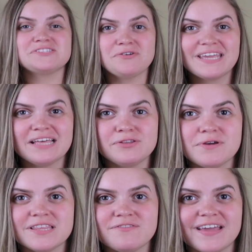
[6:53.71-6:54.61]
So to get
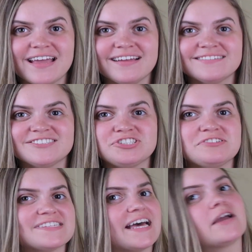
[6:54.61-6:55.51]
Luke in the van,
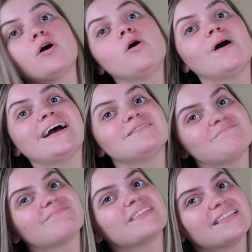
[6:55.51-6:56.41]
she's like, oh,
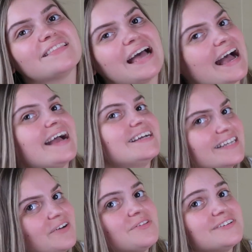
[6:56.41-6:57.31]
I
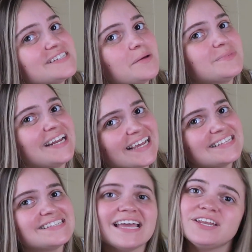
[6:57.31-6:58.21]
know there's something I
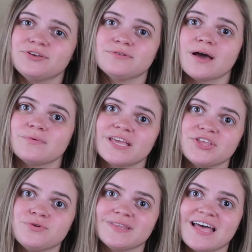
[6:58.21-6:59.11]
can say to you that would
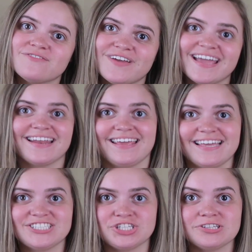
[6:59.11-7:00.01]
get you in that van and
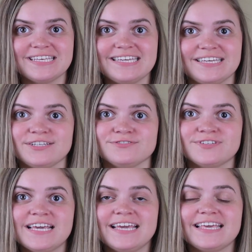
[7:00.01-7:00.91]
get you to
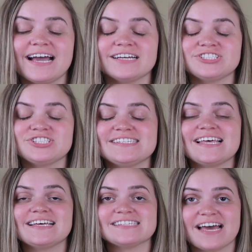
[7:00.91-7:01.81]
leave. Yeah,
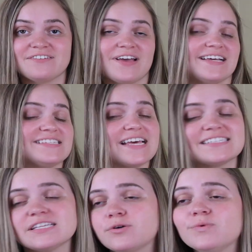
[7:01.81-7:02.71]
says, I've had
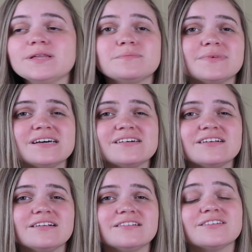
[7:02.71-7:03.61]
sex in a
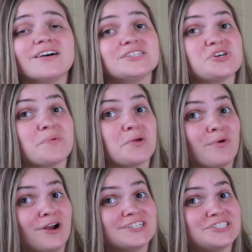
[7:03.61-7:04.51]
windmill, not in so many
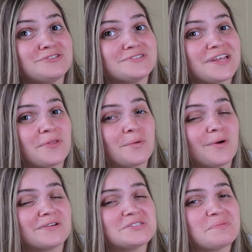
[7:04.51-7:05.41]
words, she used other
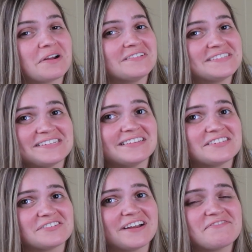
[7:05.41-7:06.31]
words, but I'll
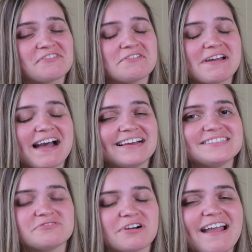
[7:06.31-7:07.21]
censor it for you
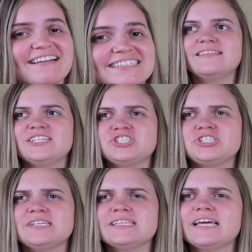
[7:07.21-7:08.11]
guys, right? And then
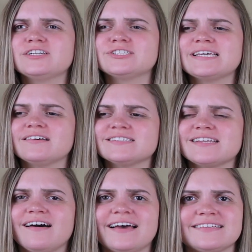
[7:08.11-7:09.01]
she later tells
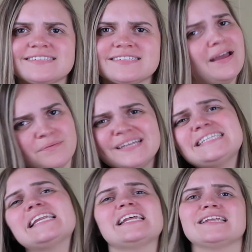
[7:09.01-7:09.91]
us, and we
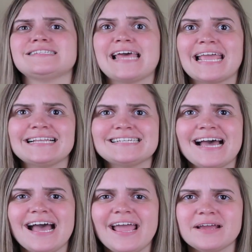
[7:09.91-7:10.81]
did it a second
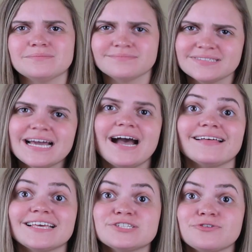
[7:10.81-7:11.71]
time.
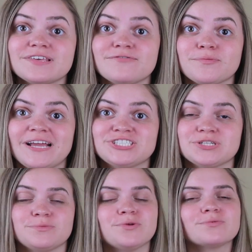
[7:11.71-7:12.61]
Yeah, thanks for the
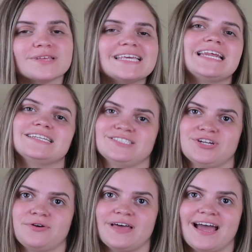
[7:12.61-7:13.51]
information. We really needed to
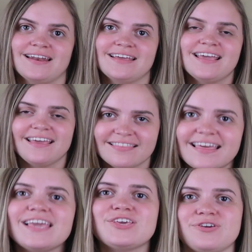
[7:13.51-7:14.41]
know that.
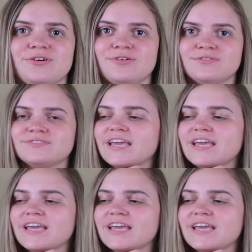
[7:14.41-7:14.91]
Thank you.